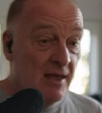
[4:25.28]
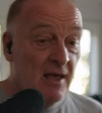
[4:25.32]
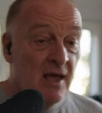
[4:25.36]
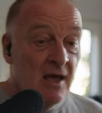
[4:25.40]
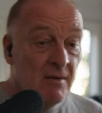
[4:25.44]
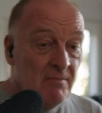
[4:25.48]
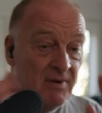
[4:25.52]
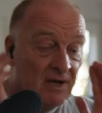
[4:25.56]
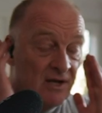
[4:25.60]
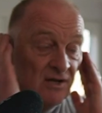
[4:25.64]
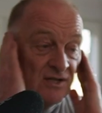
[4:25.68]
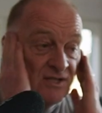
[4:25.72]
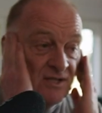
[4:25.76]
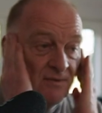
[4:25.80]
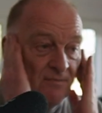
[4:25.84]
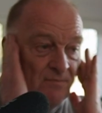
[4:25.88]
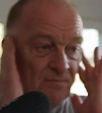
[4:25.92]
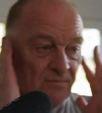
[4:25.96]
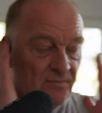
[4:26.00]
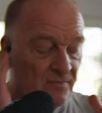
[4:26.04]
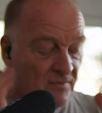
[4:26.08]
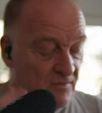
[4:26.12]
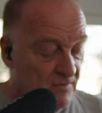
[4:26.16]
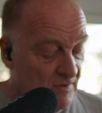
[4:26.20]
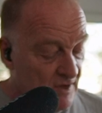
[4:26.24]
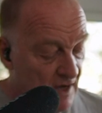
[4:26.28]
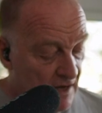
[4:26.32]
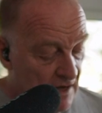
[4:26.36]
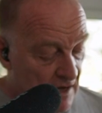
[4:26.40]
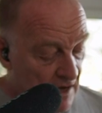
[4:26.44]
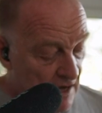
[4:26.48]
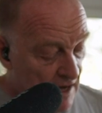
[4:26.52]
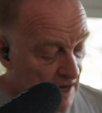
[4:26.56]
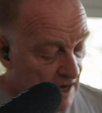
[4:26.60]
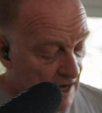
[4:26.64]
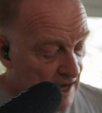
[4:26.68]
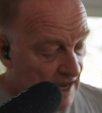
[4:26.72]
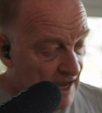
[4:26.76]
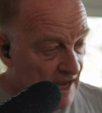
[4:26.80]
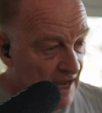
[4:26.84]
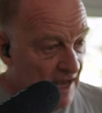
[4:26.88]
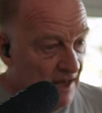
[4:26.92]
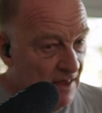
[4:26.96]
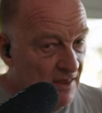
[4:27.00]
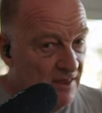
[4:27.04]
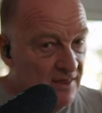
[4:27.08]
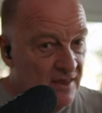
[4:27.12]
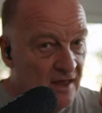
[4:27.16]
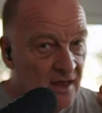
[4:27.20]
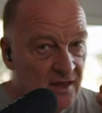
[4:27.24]
why. Because
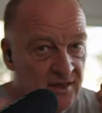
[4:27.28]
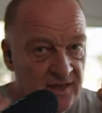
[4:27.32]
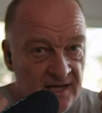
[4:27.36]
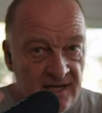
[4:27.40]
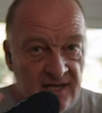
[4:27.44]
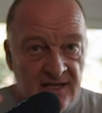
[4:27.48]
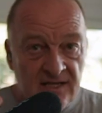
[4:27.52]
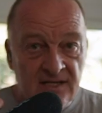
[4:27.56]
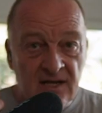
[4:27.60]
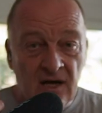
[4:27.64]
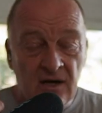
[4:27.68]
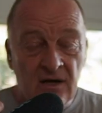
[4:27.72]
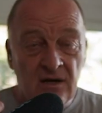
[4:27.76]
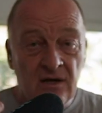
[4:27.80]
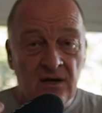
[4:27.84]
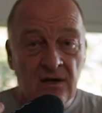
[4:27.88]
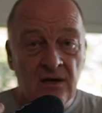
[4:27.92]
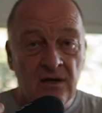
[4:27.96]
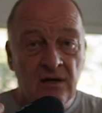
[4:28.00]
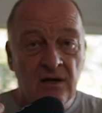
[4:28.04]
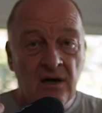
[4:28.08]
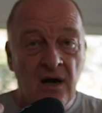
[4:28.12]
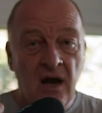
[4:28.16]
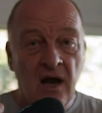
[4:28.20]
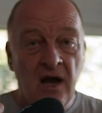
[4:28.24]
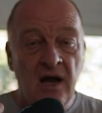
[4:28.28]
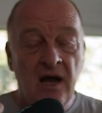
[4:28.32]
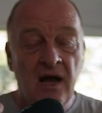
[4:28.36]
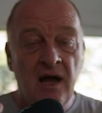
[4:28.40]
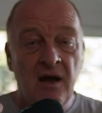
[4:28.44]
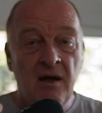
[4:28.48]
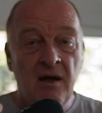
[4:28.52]
these are